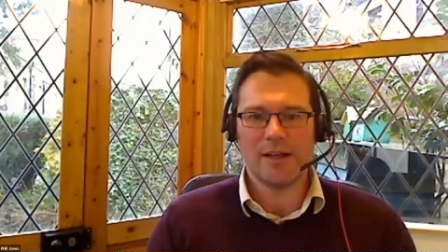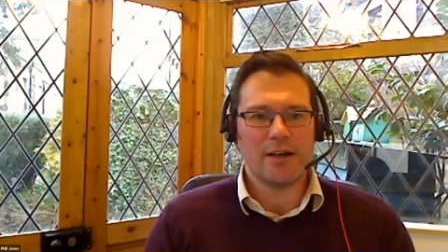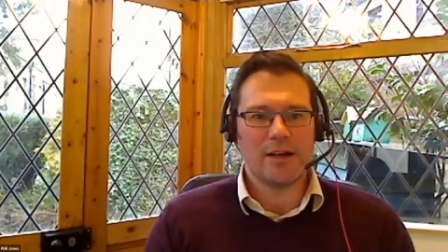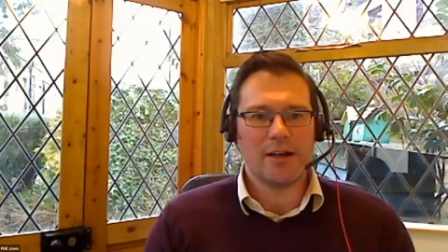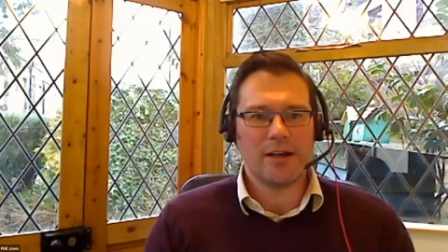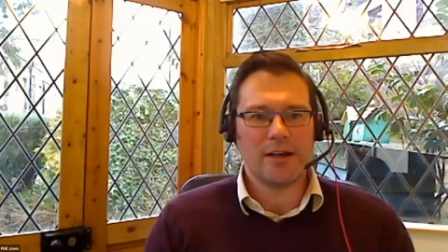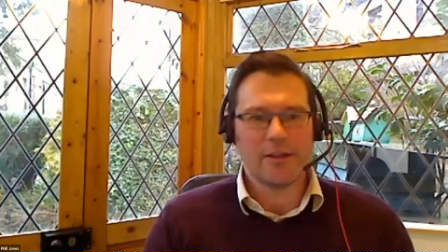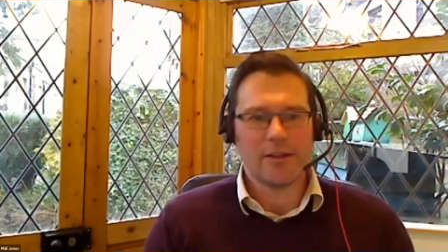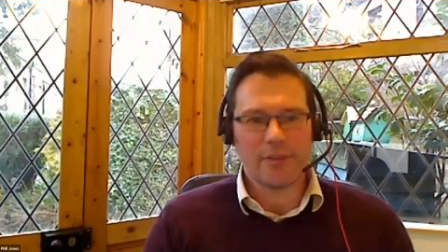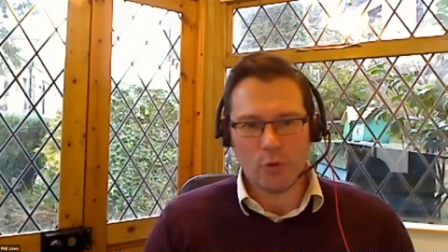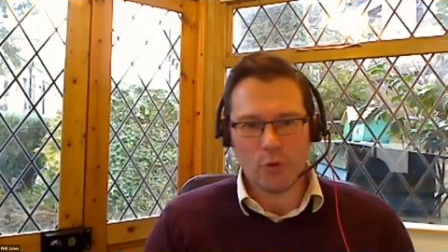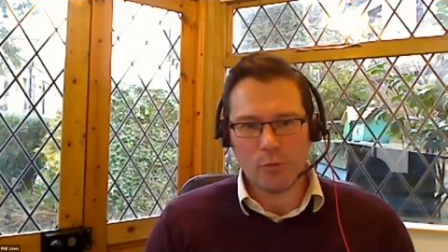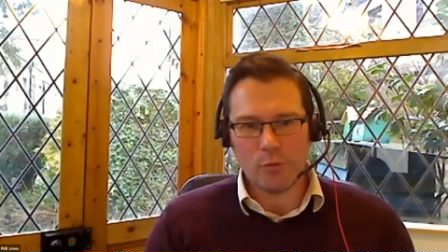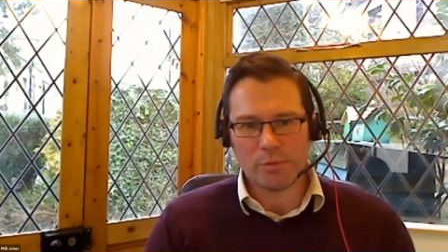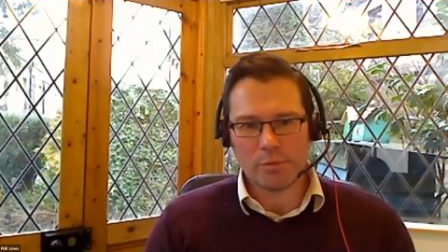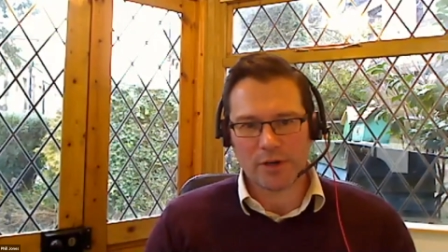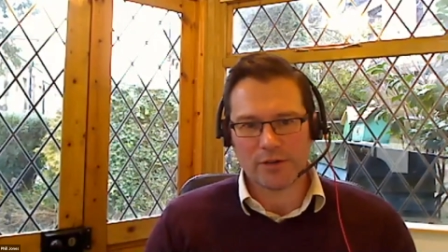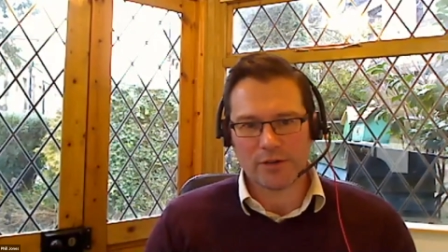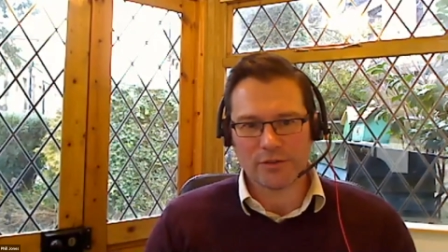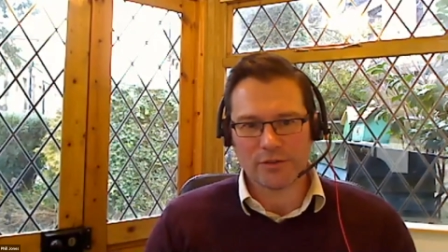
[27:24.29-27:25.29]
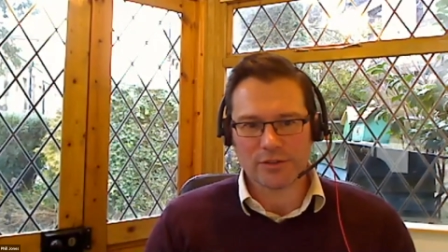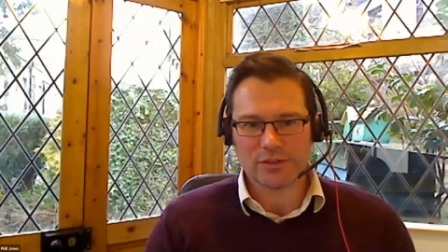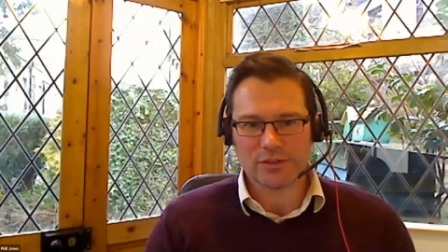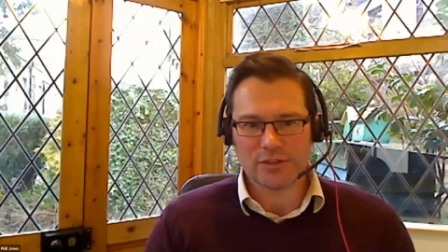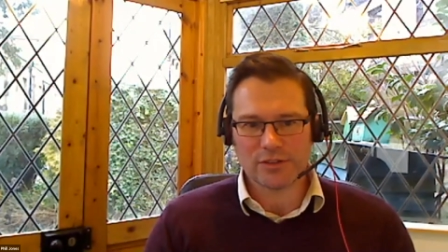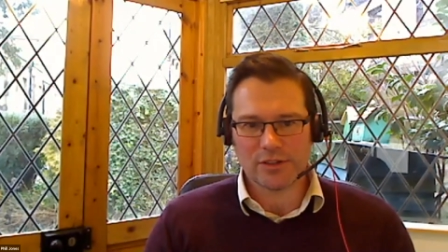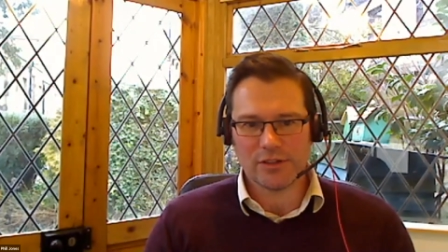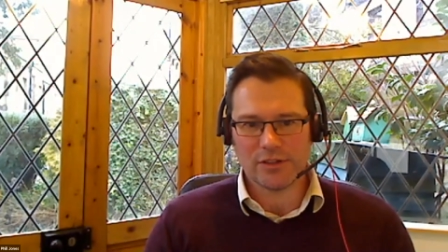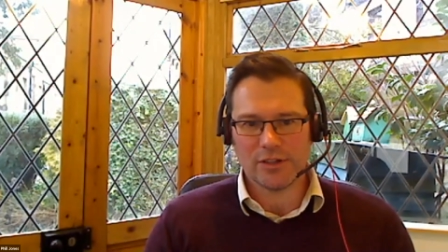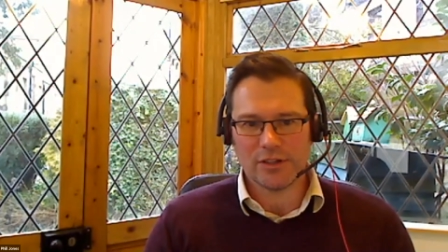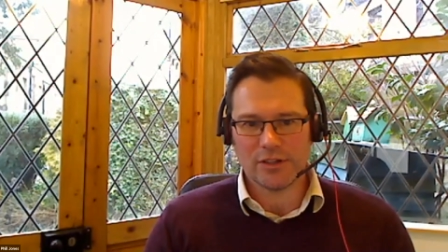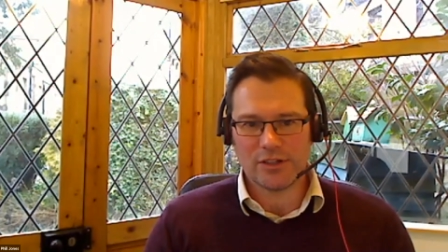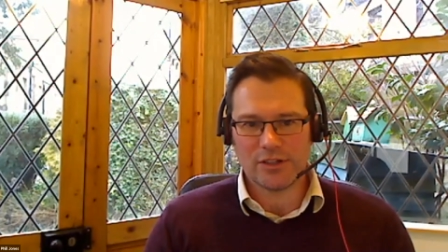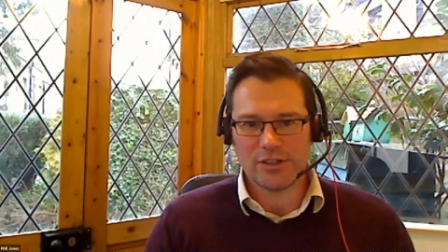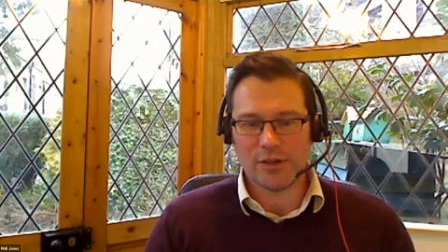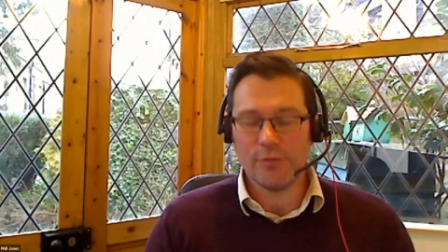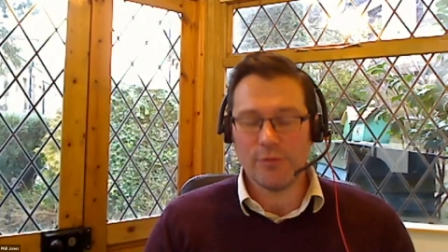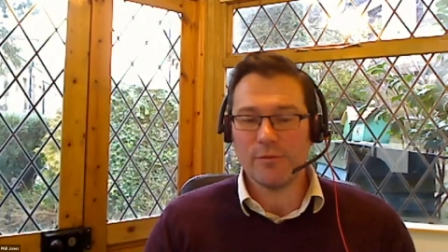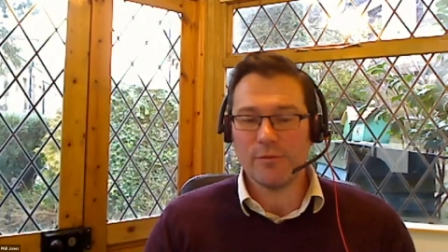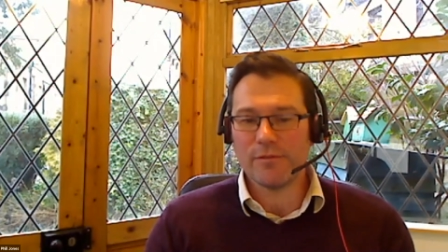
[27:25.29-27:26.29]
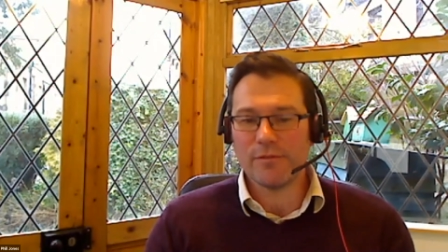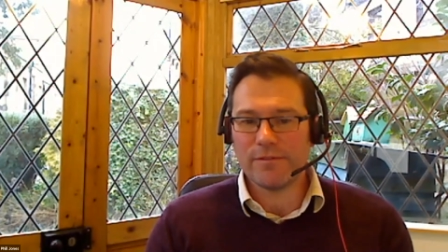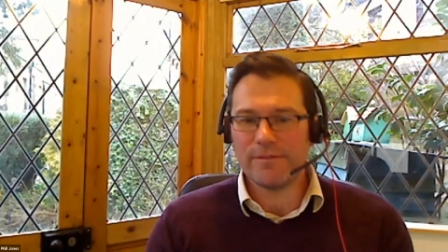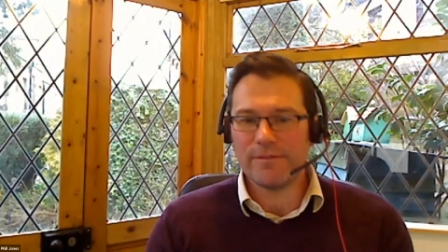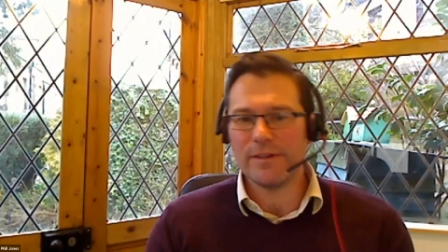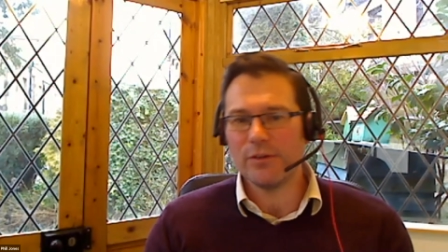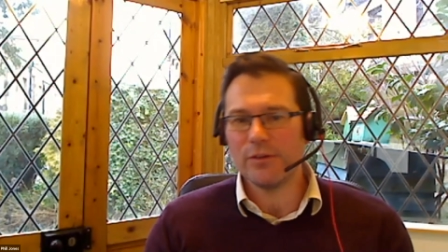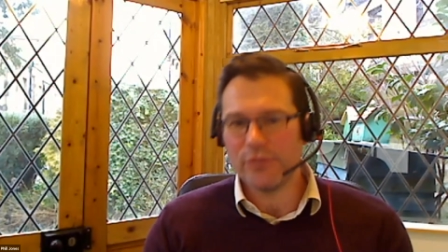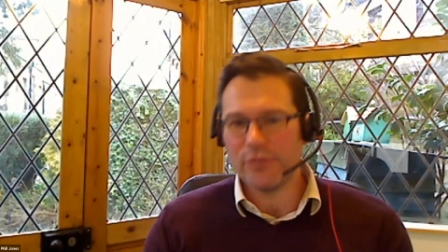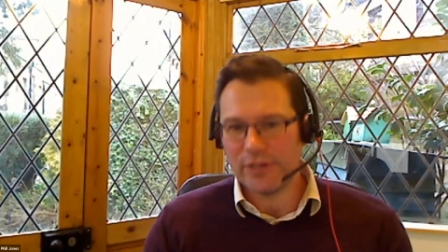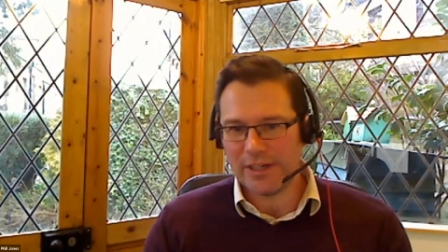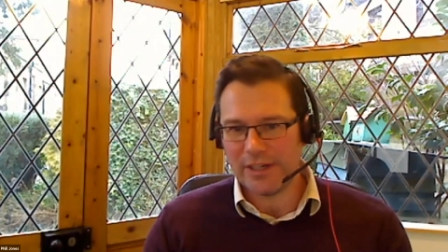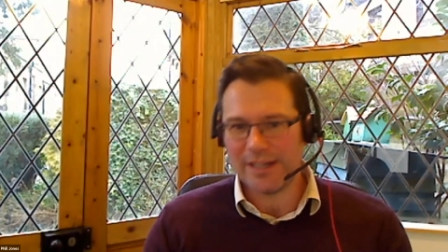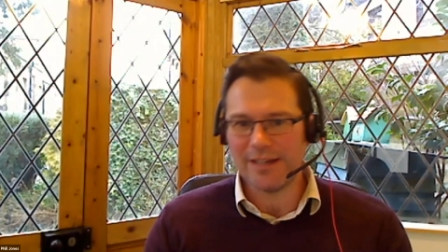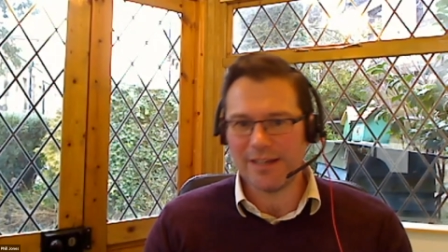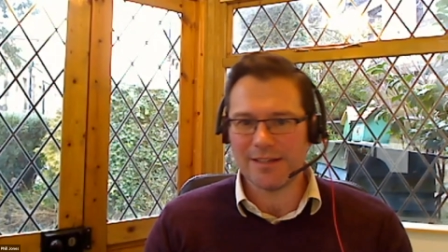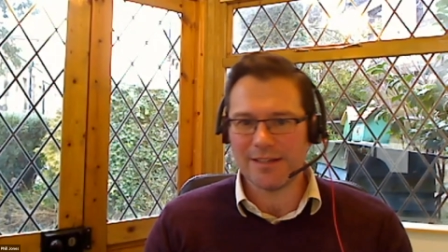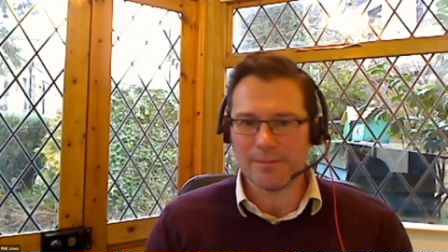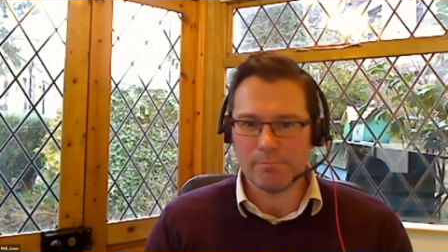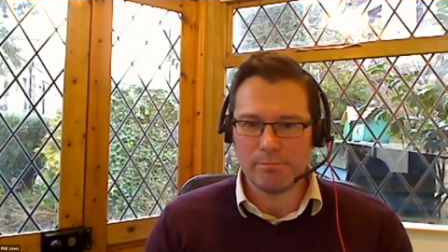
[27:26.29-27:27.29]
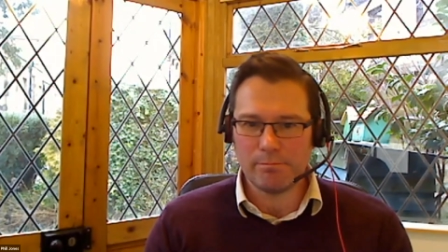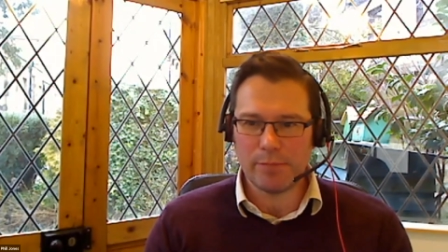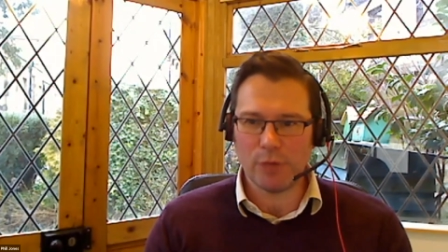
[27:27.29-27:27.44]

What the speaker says: They're all products that don't feel the need to